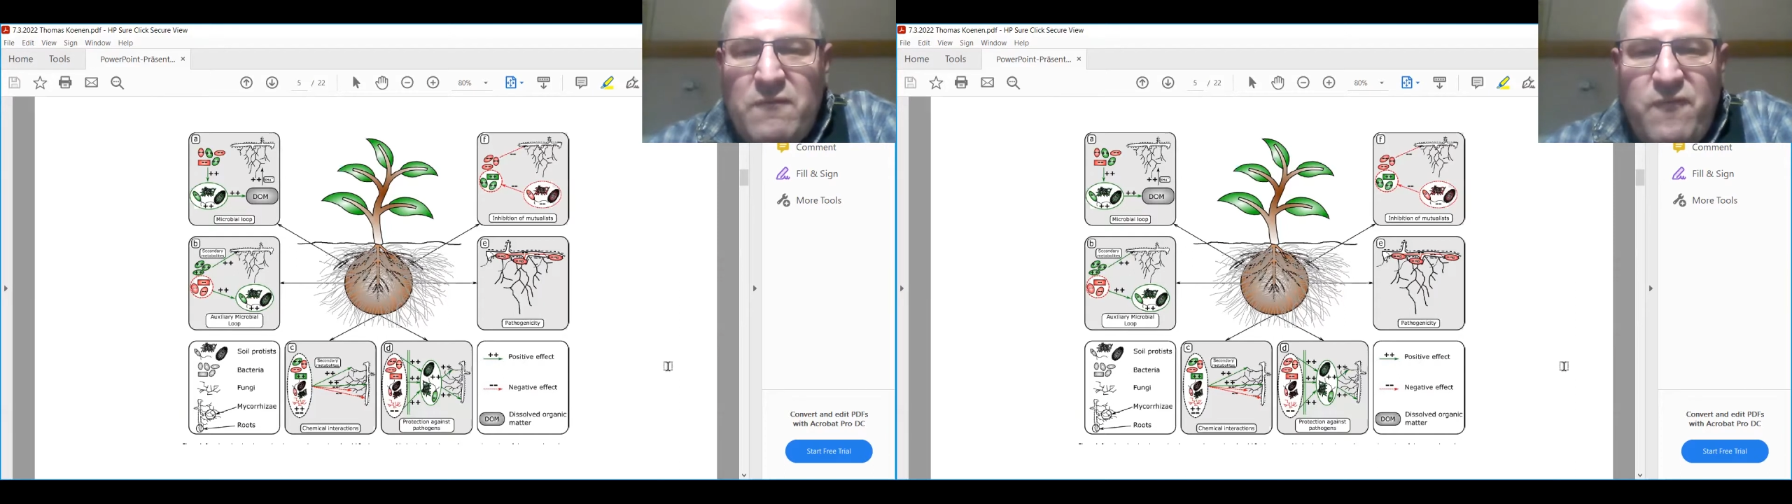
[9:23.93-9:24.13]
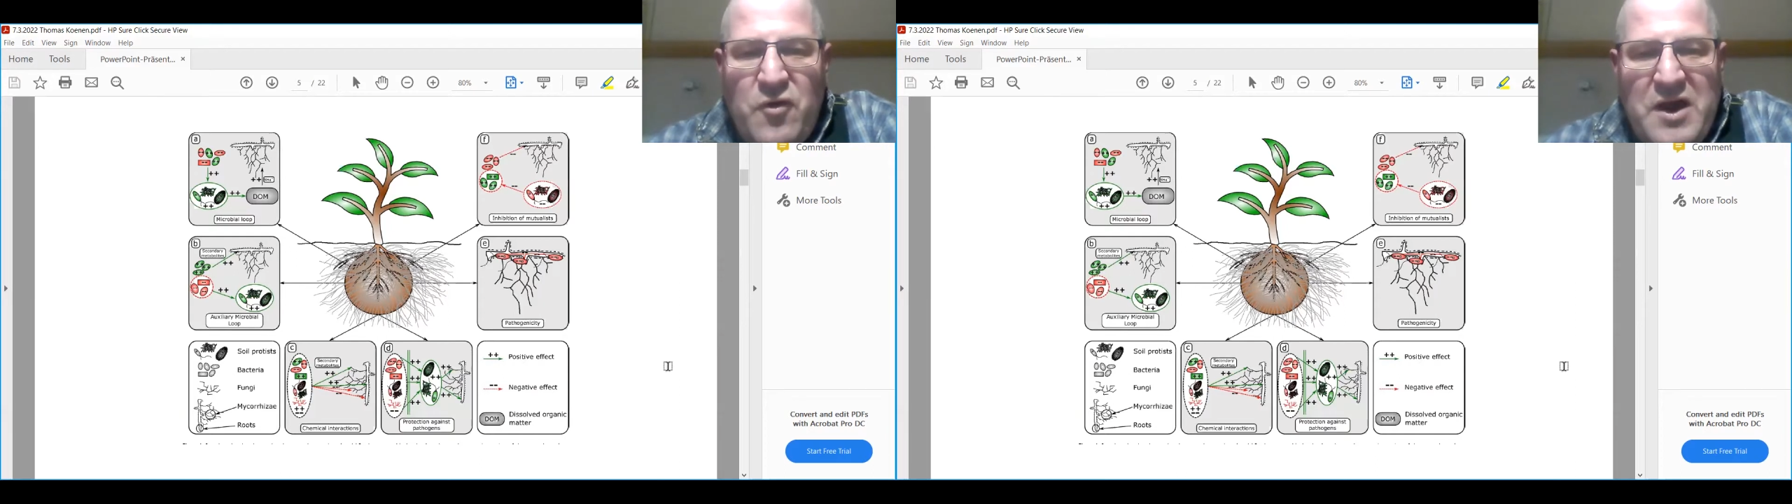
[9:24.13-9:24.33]

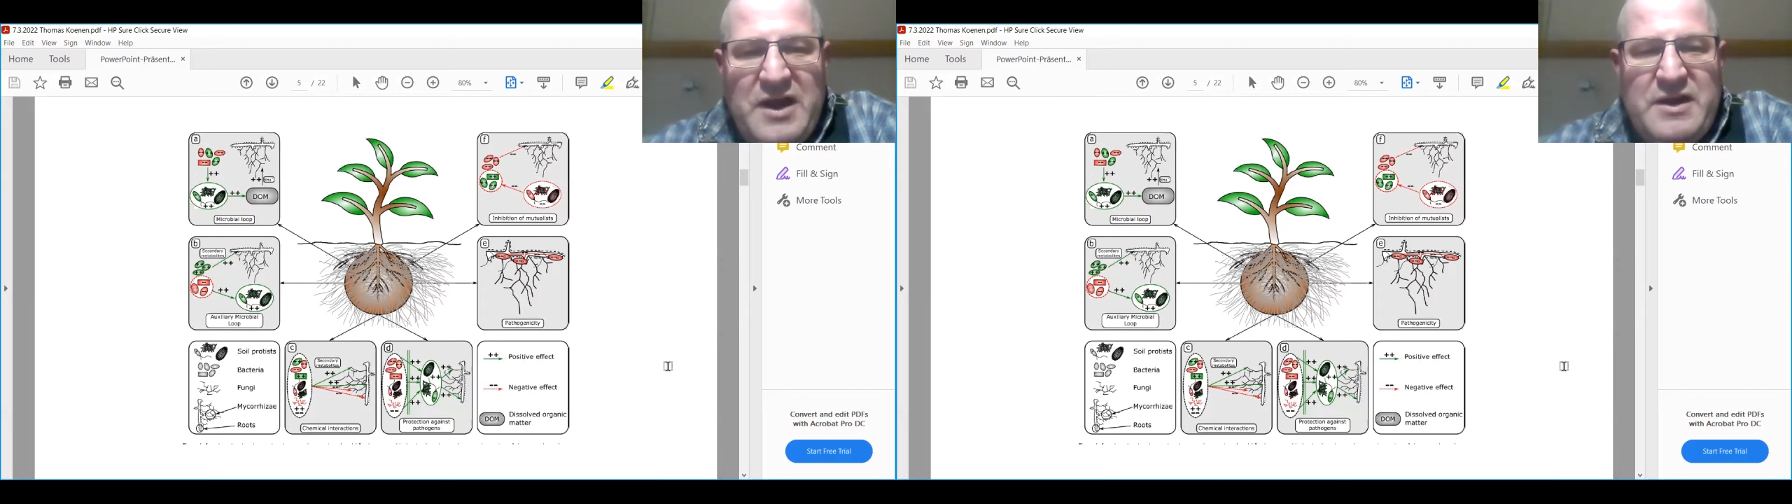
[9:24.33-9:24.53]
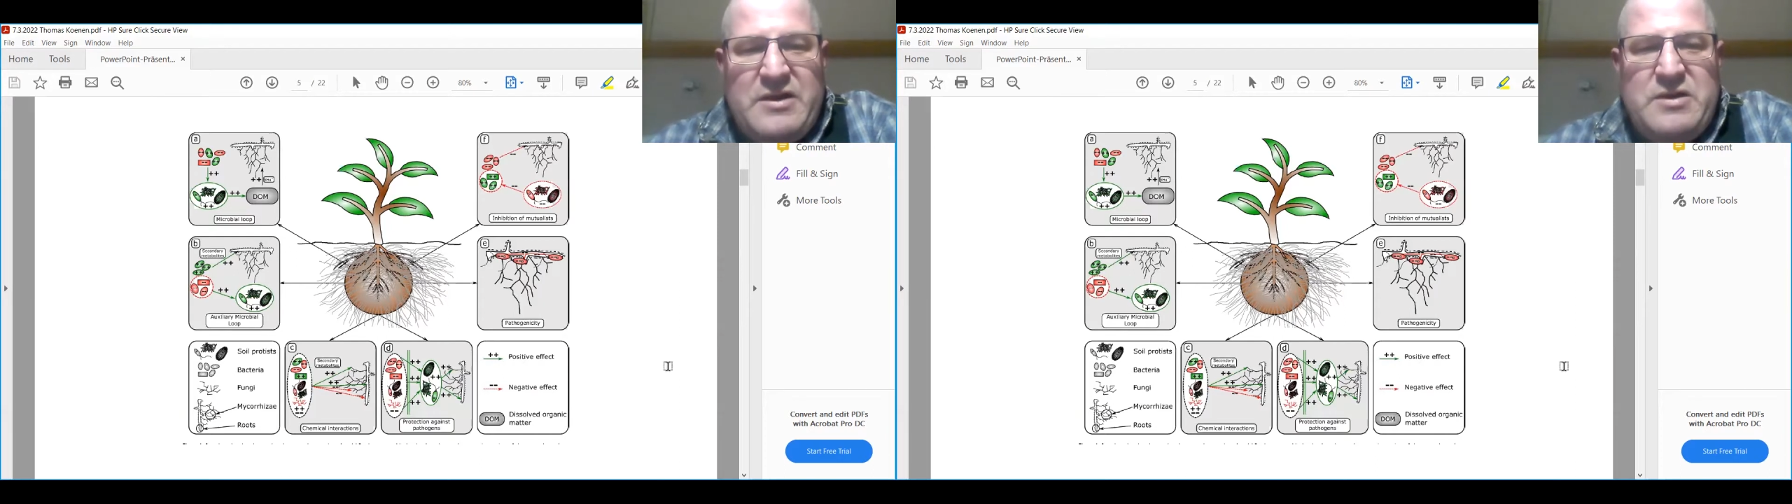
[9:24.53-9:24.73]

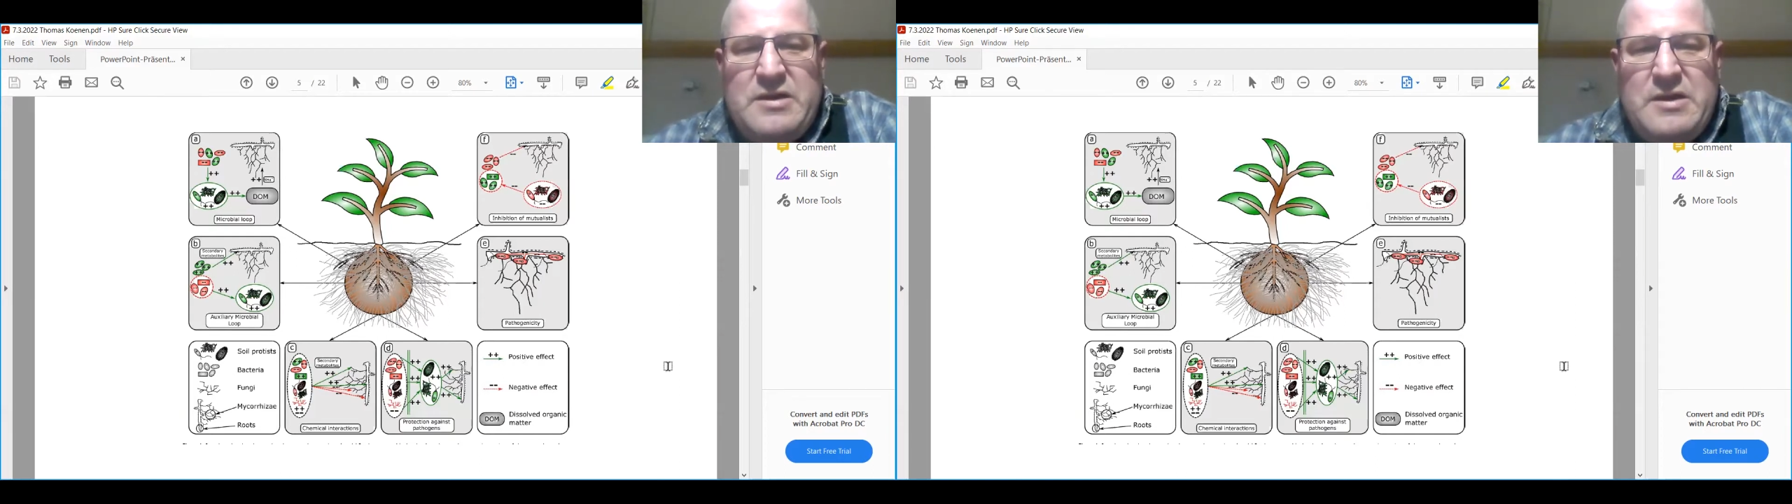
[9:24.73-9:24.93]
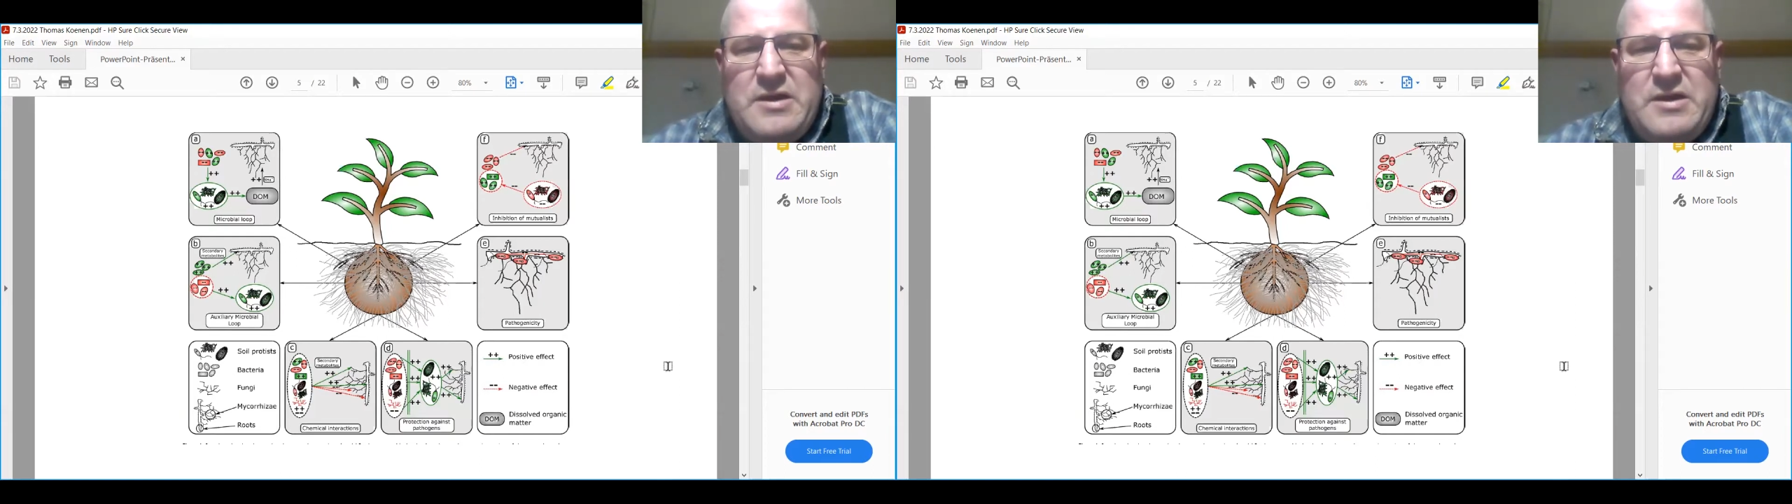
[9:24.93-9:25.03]
forget it.